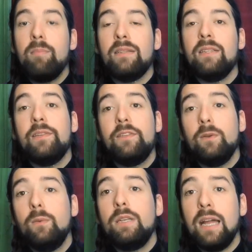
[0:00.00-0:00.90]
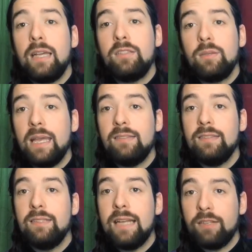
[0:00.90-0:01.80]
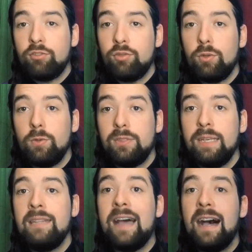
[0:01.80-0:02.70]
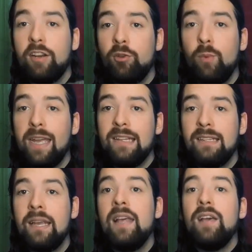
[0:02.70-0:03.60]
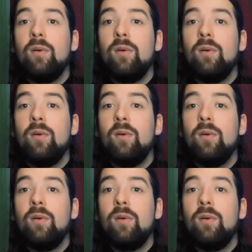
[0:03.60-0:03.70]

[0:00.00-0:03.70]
But if you would like to get the naturals in Aran weight,